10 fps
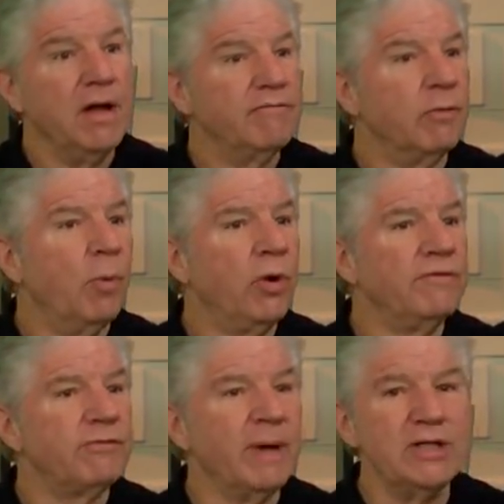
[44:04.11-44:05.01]
For more
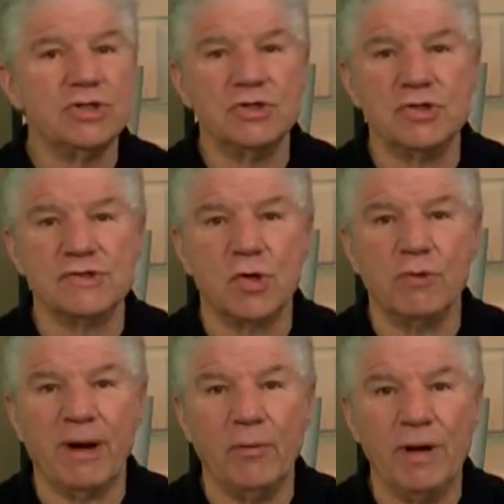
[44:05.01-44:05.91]
information, just go
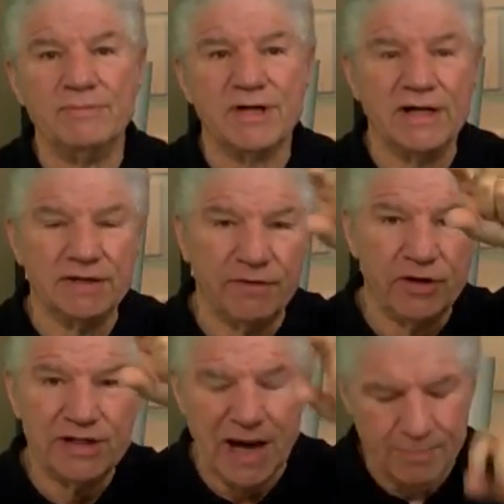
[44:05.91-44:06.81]
to my website at the
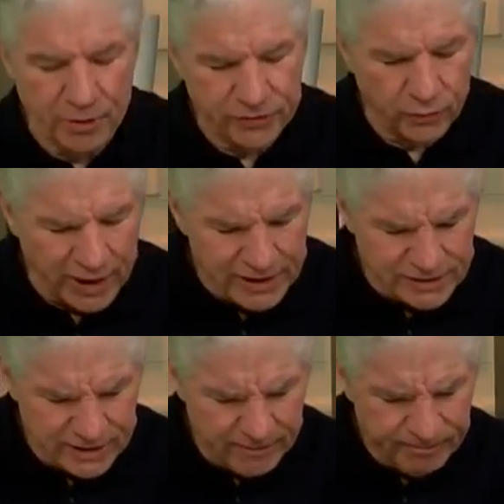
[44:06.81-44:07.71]
very top on the
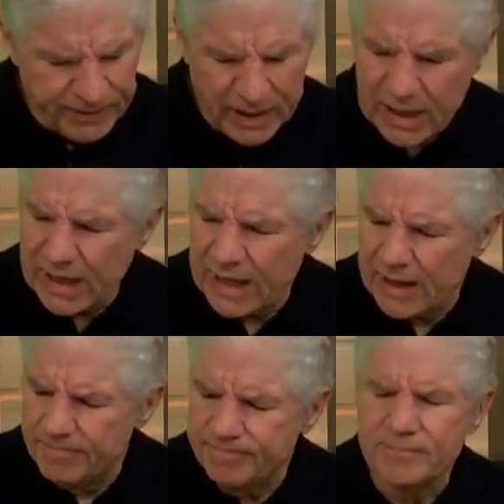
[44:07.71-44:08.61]
right.
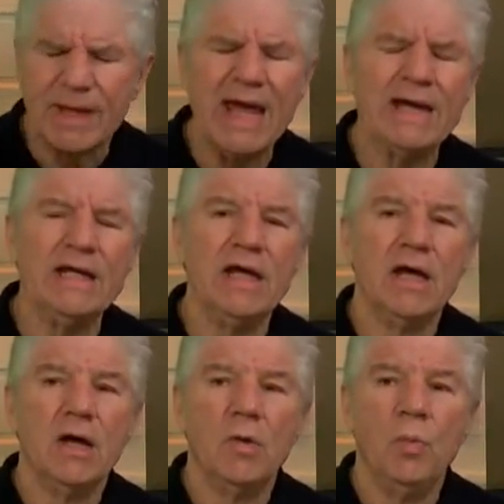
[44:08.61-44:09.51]
Uh, Eddie,
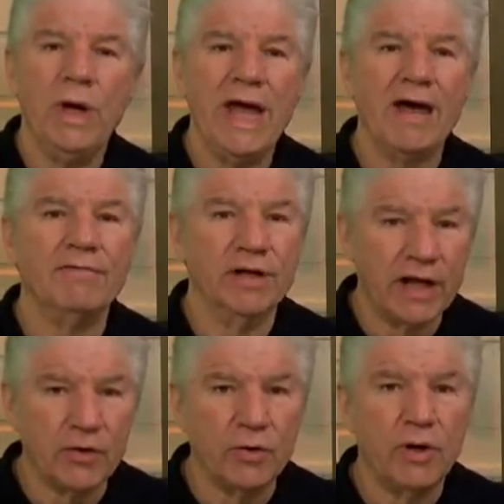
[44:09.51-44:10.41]
we have a
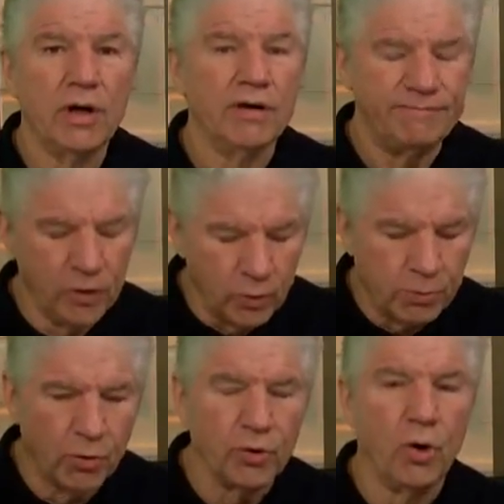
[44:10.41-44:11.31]
letter, a fungal
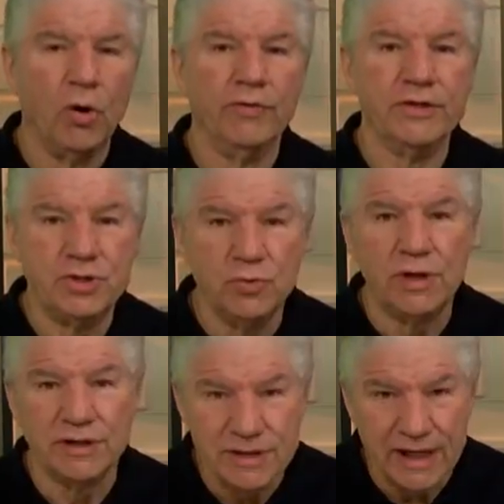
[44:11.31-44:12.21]
protocol that you
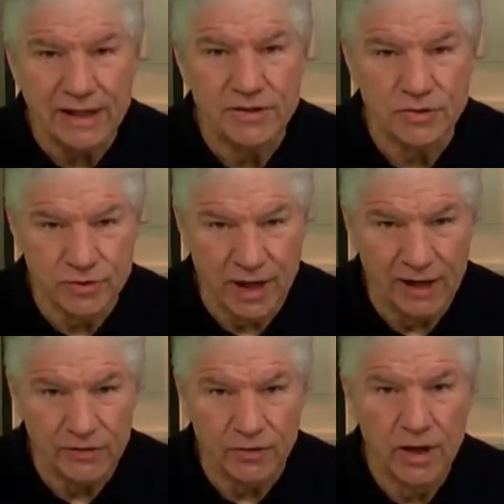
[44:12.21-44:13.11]
can take to your
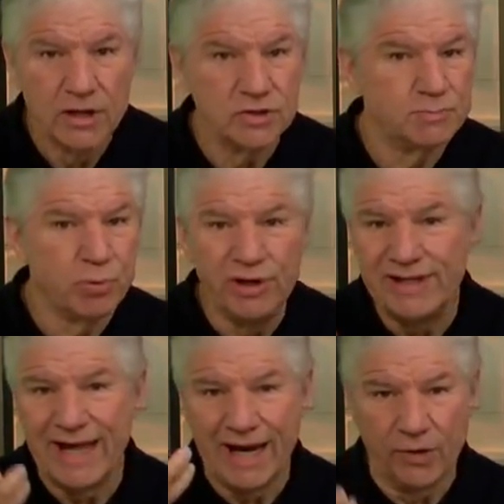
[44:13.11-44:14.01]
doctor. Just print
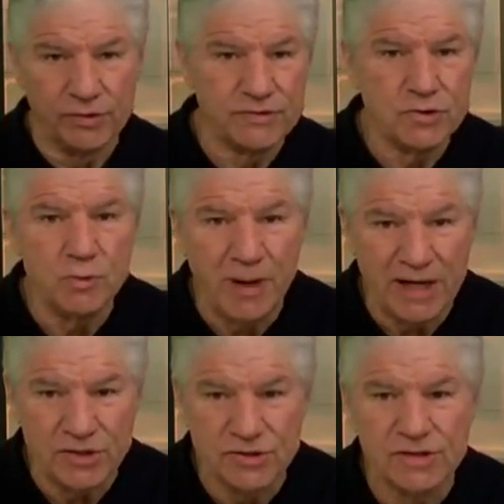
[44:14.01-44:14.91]
that out. It's two
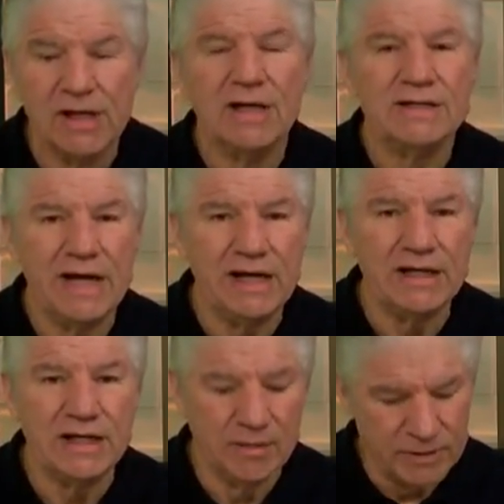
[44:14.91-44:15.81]
pages. Take it
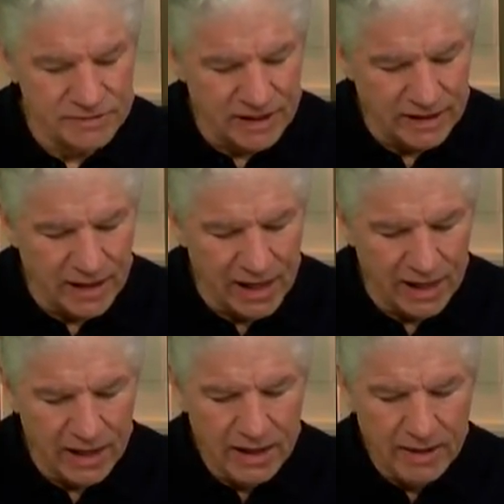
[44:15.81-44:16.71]
to him and say,
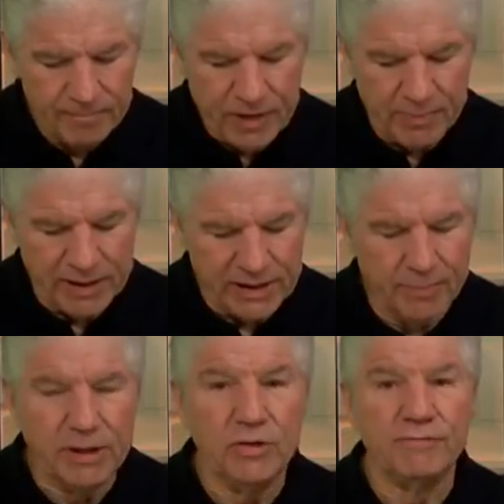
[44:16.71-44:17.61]
Doc, I've been
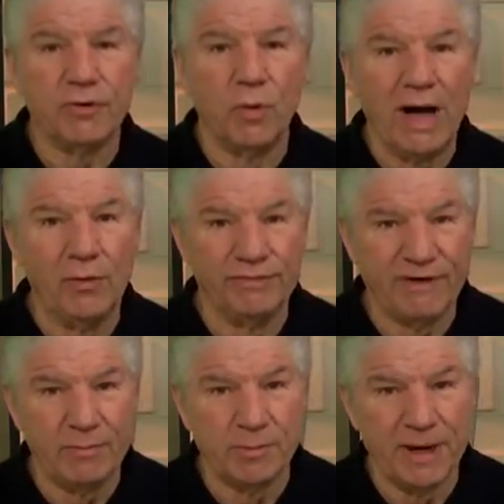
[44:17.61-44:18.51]
coming to you for a while with
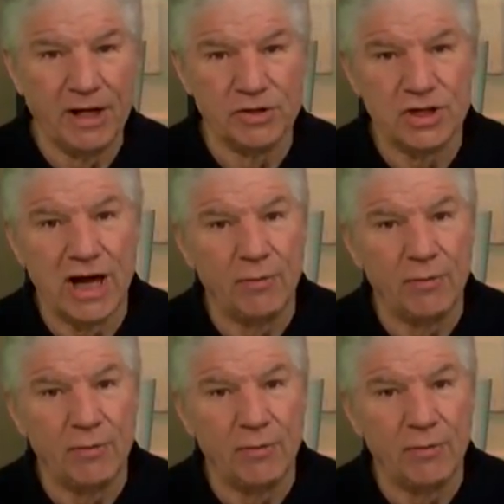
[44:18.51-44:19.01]
fibromyalgia.